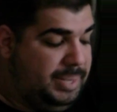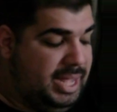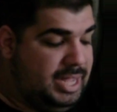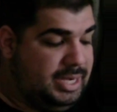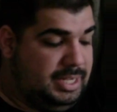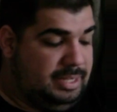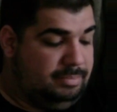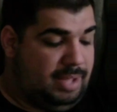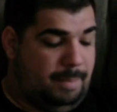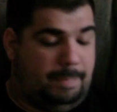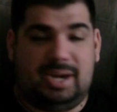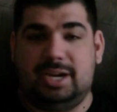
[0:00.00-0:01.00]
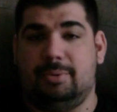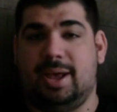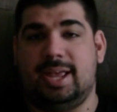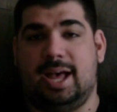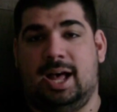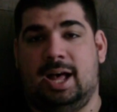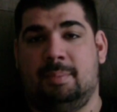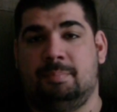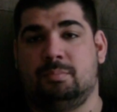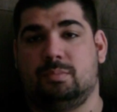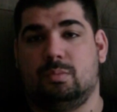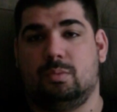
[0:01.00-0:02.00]
But anyway,
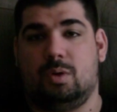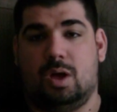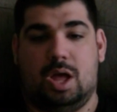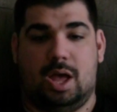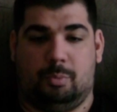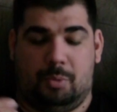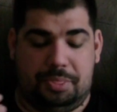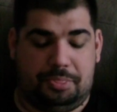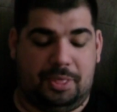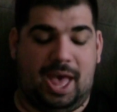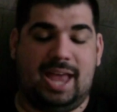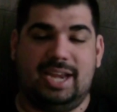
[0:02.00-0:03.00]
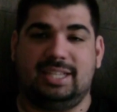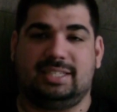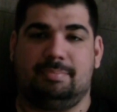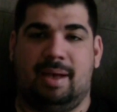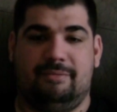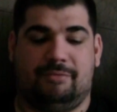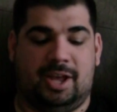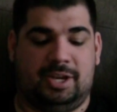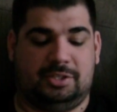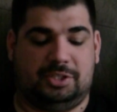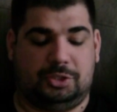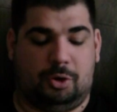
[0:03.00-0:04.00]
with that, it's my
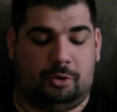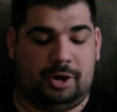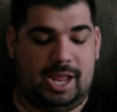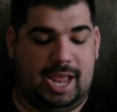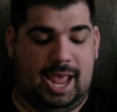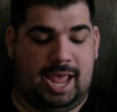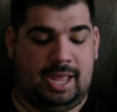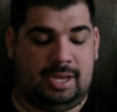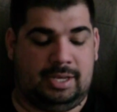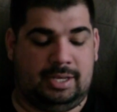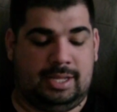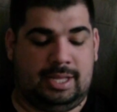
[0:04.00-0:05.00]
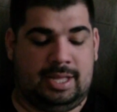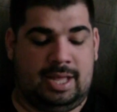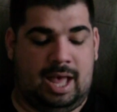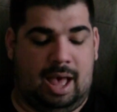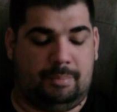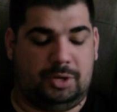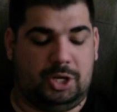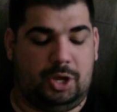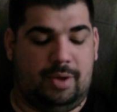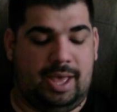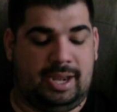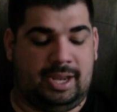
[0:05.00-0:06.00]
final story, and I'm going
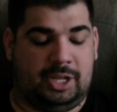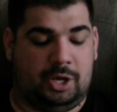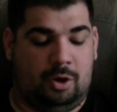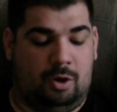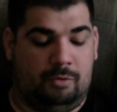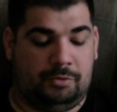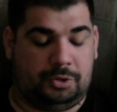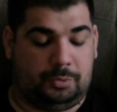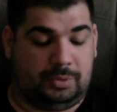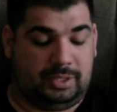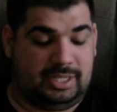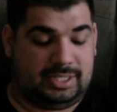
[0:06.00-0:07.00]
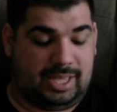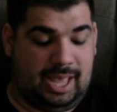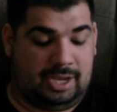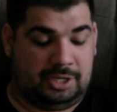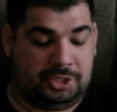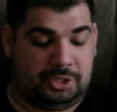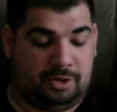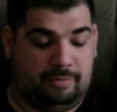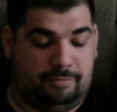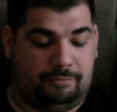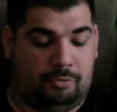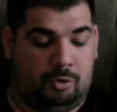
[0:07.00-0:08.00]
to go ahead and go over the release
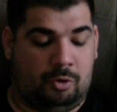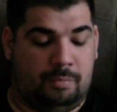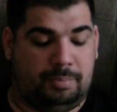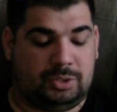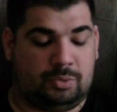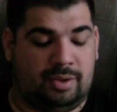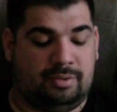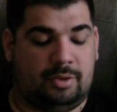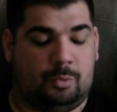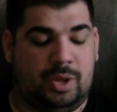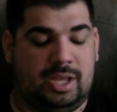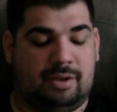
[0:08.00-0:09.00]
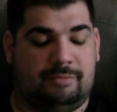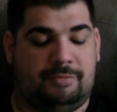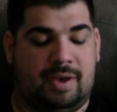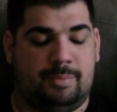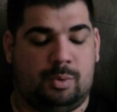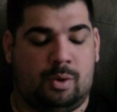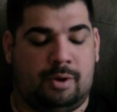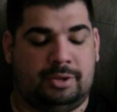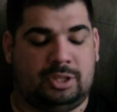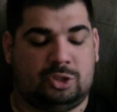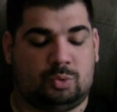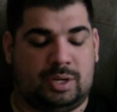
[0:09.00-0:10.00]
calendar for between the week of
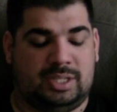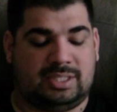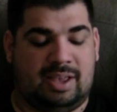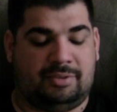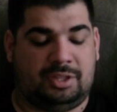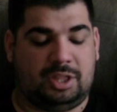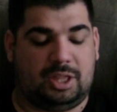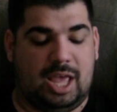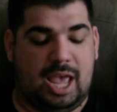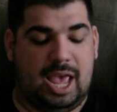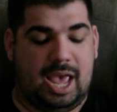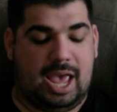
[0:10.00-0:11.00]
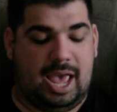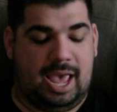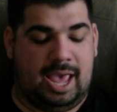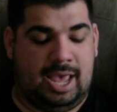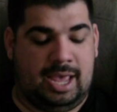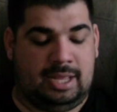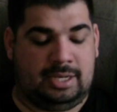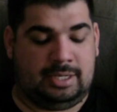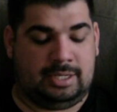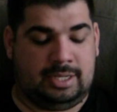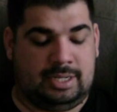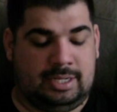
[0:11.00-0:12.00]
February the 27th
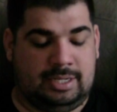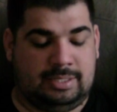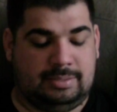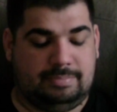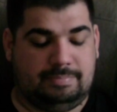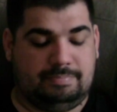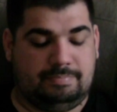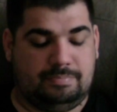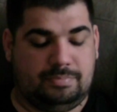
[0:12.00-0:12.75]
and the